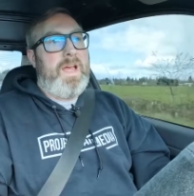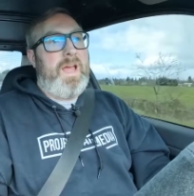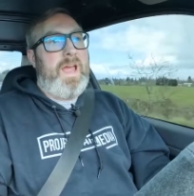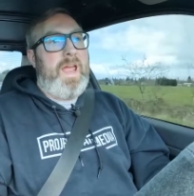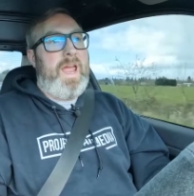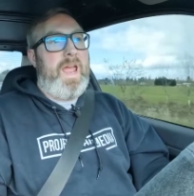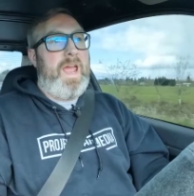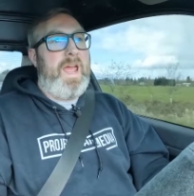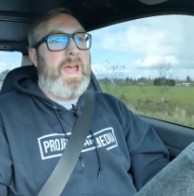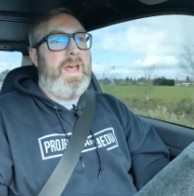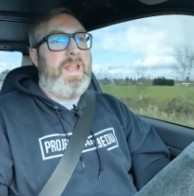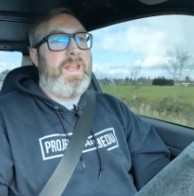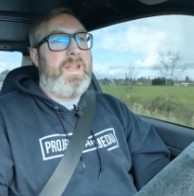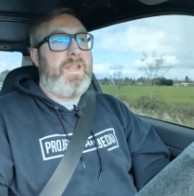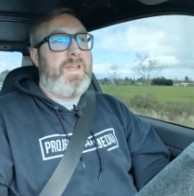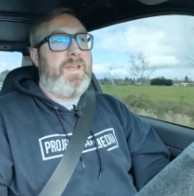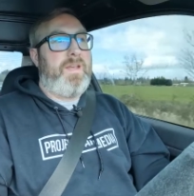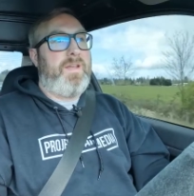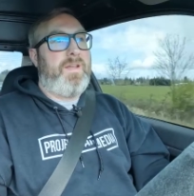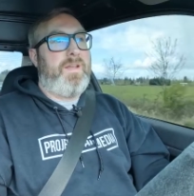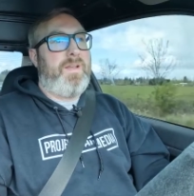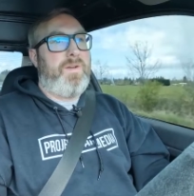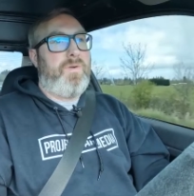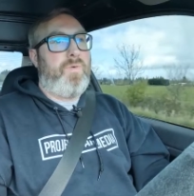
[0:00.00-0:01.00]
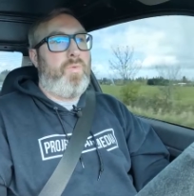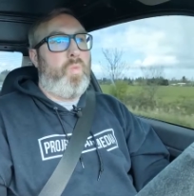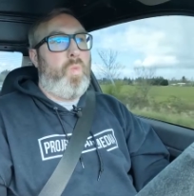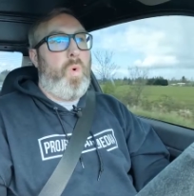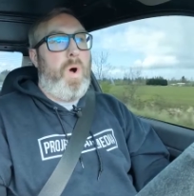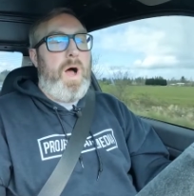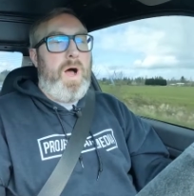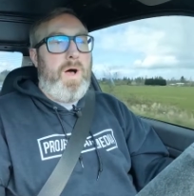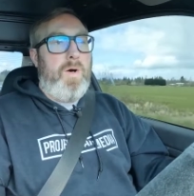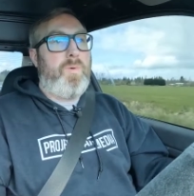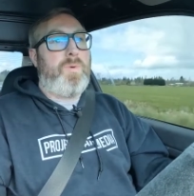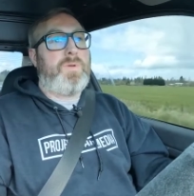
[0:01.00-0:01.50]
And
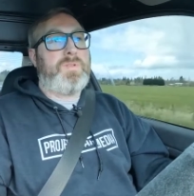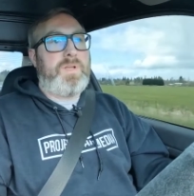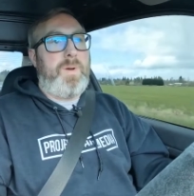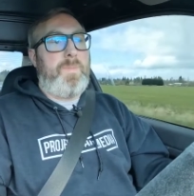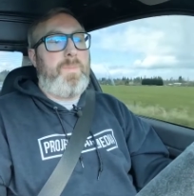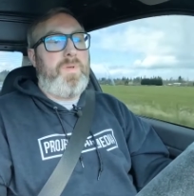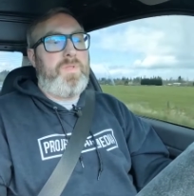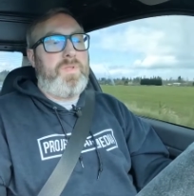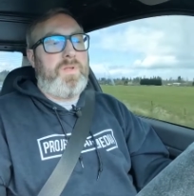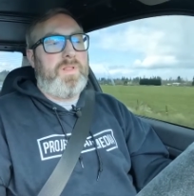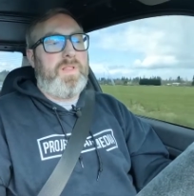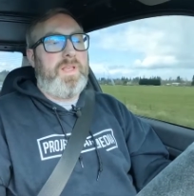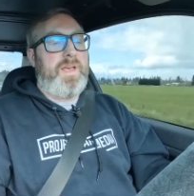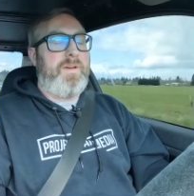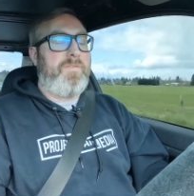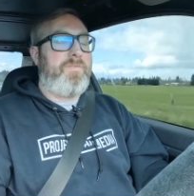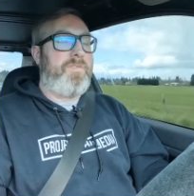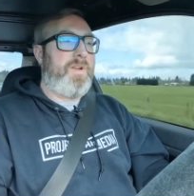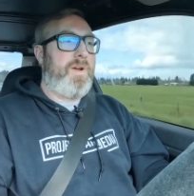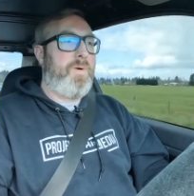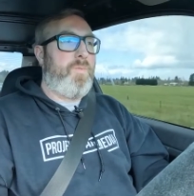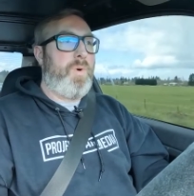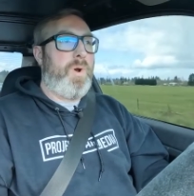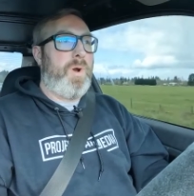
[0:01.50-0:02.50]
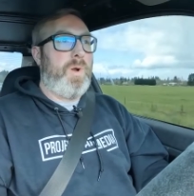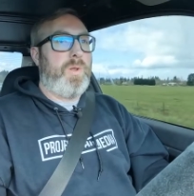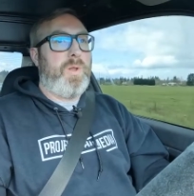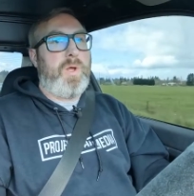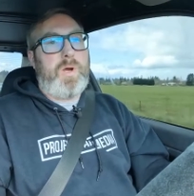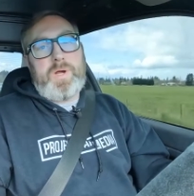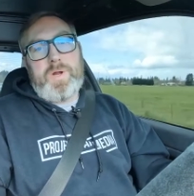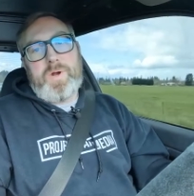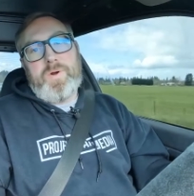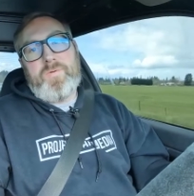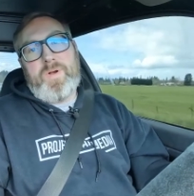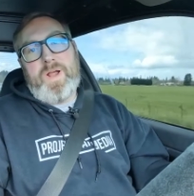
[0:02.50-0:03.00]
while I was up on the lift, we were
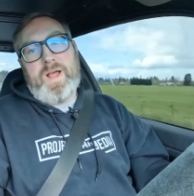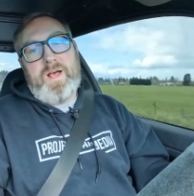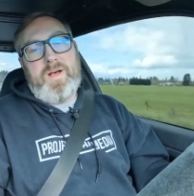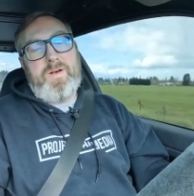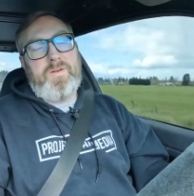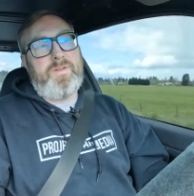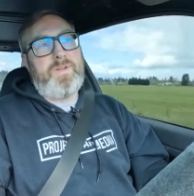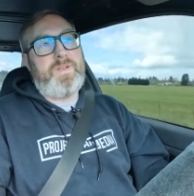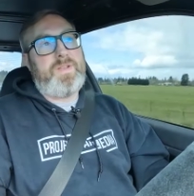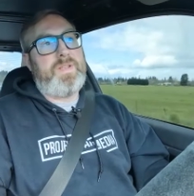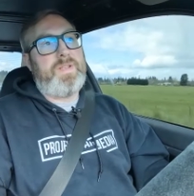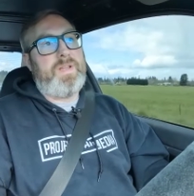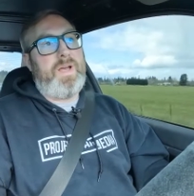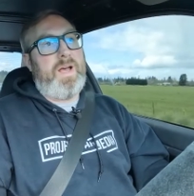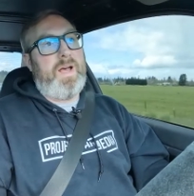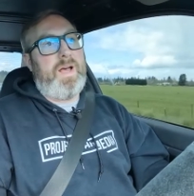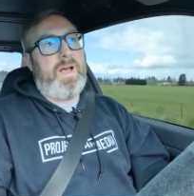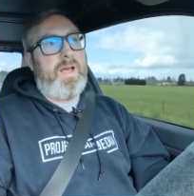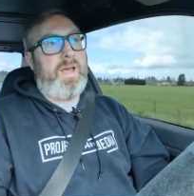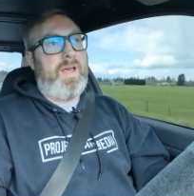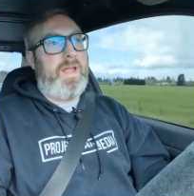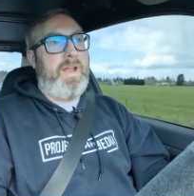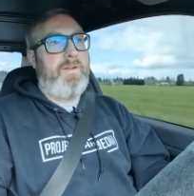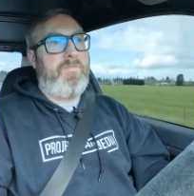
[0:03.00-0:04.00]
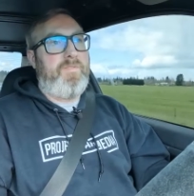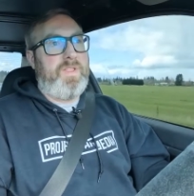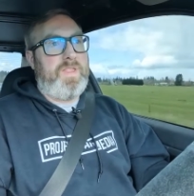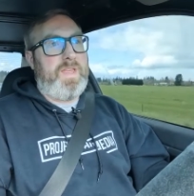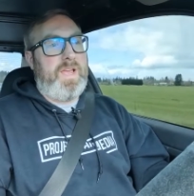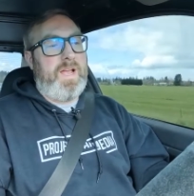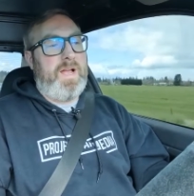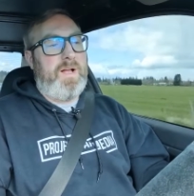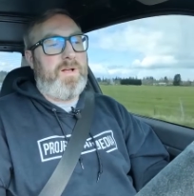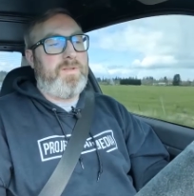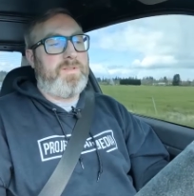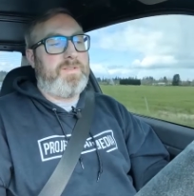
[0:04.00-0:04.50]
looking around at
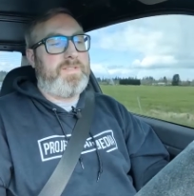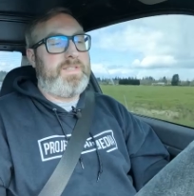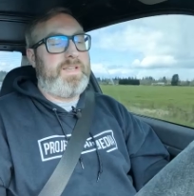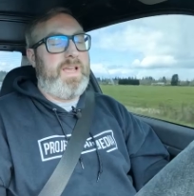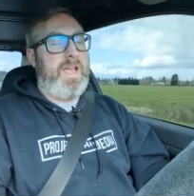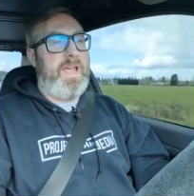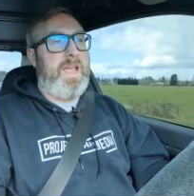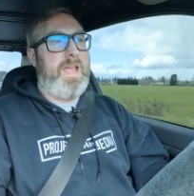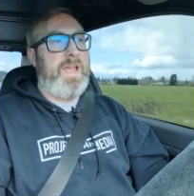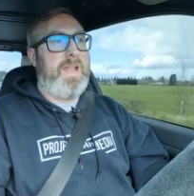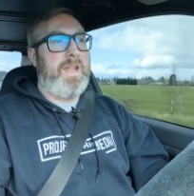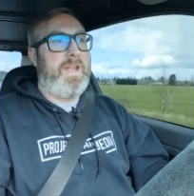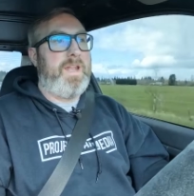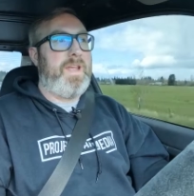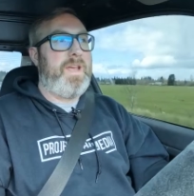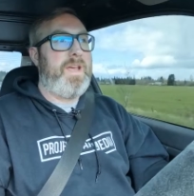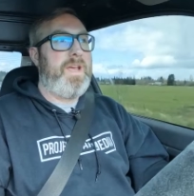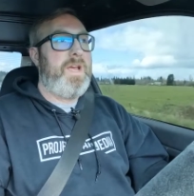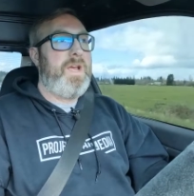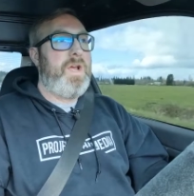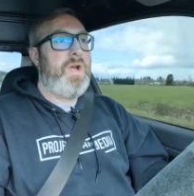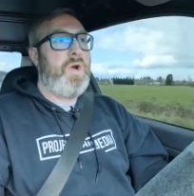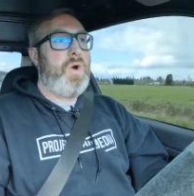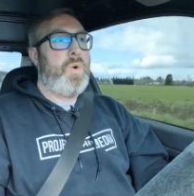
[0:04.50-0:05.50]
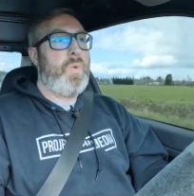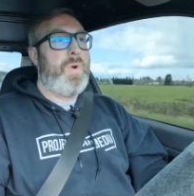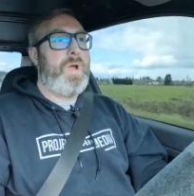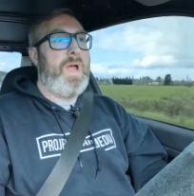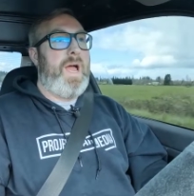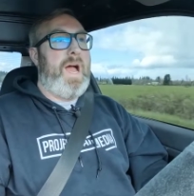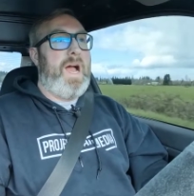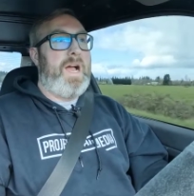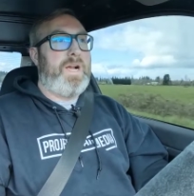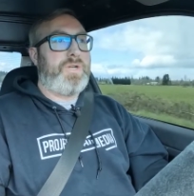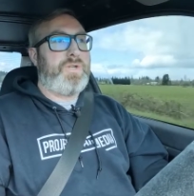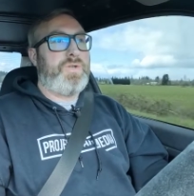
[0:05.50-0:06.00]
everything else, and we
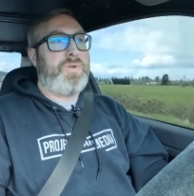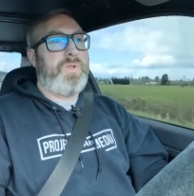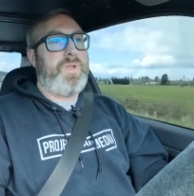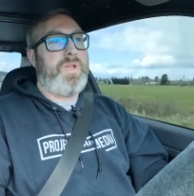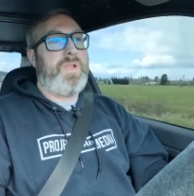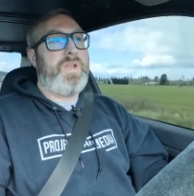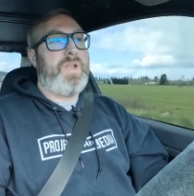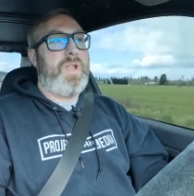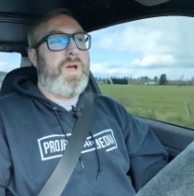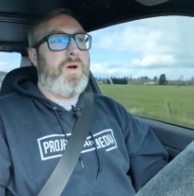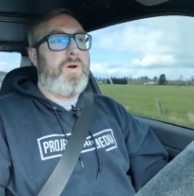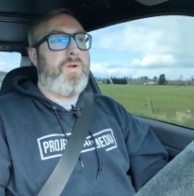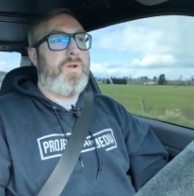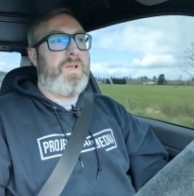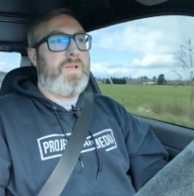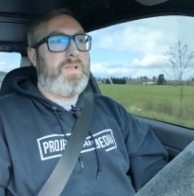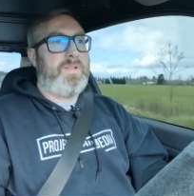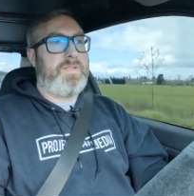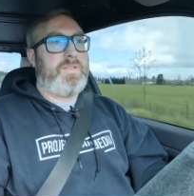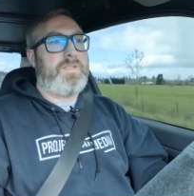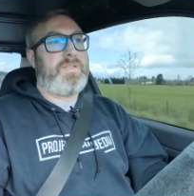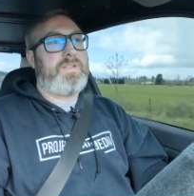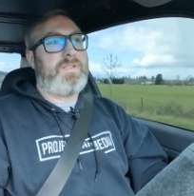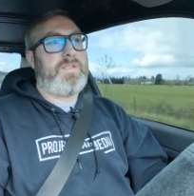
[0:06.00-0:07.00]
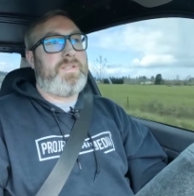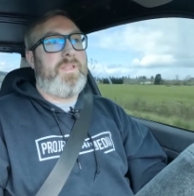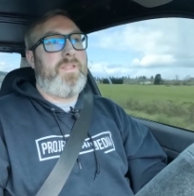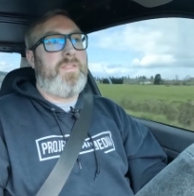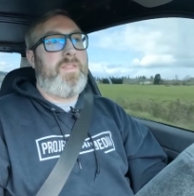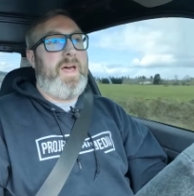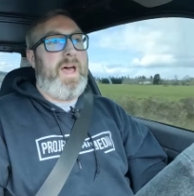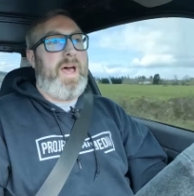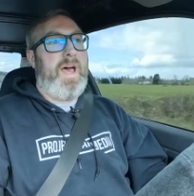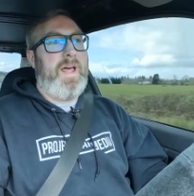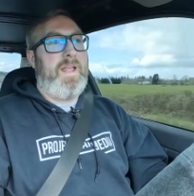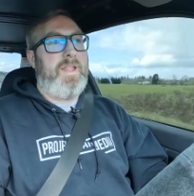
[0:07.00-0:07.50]
actually noticed
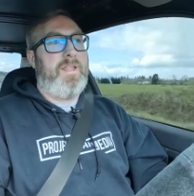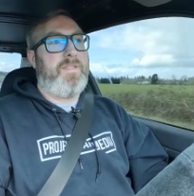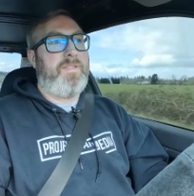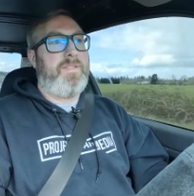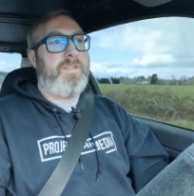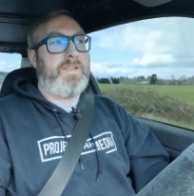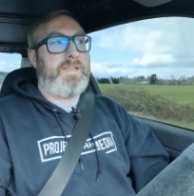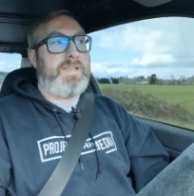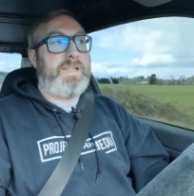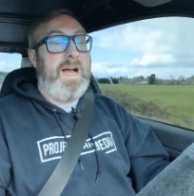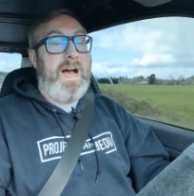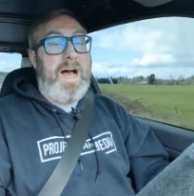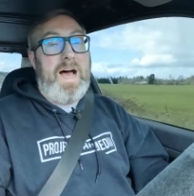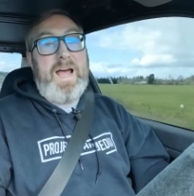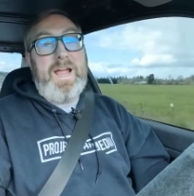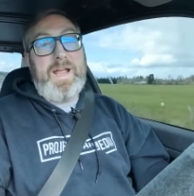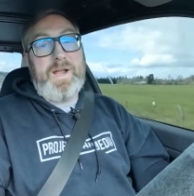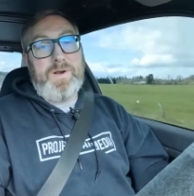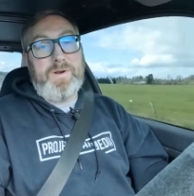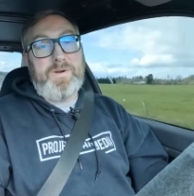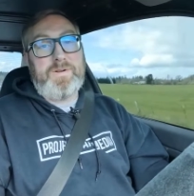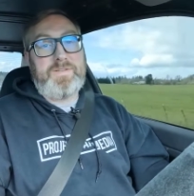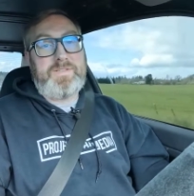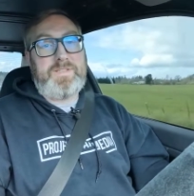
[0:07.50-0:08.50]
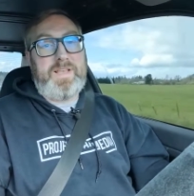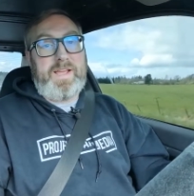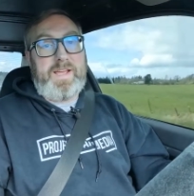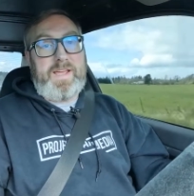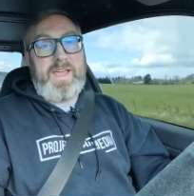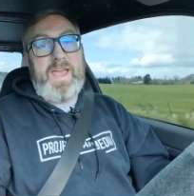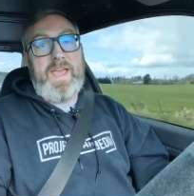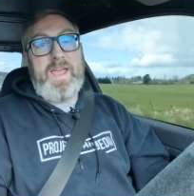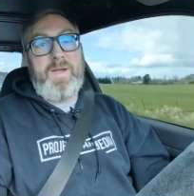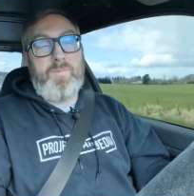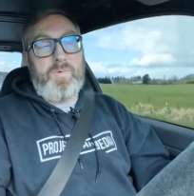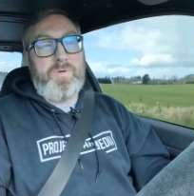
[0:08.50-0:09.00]
that the tires that
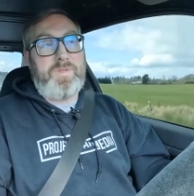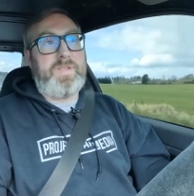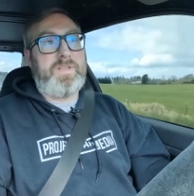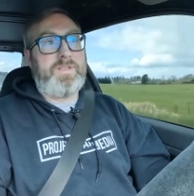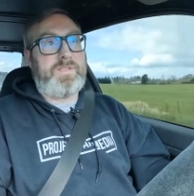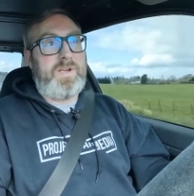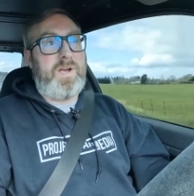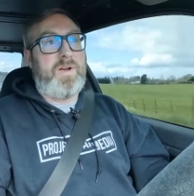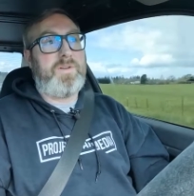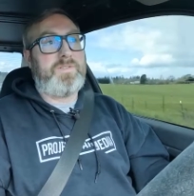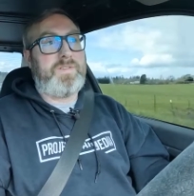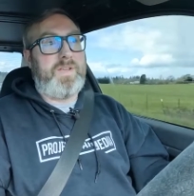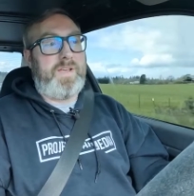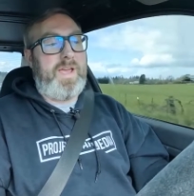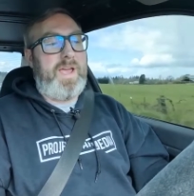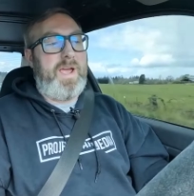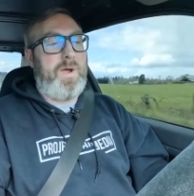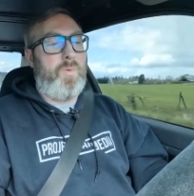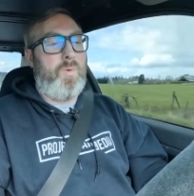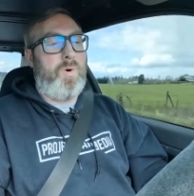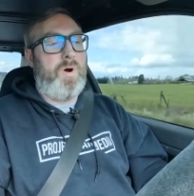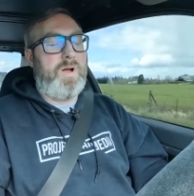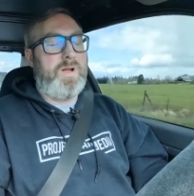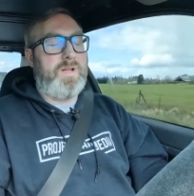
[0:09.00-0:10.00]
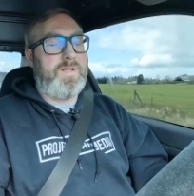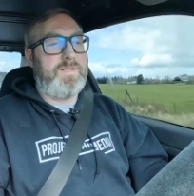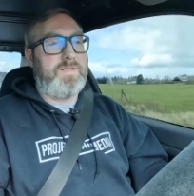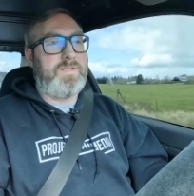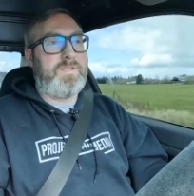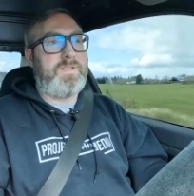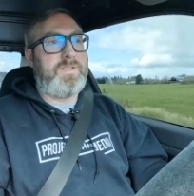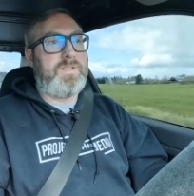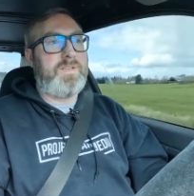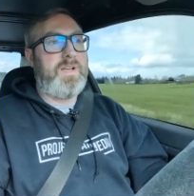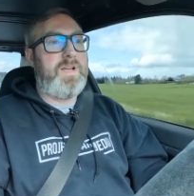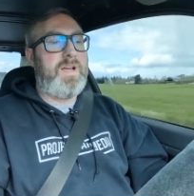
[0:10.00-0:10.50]
came with these Kosei
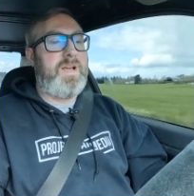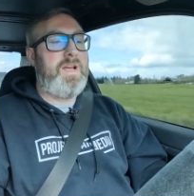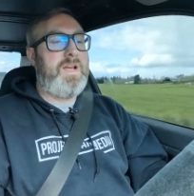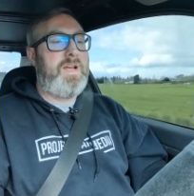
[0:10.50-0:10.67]
K1s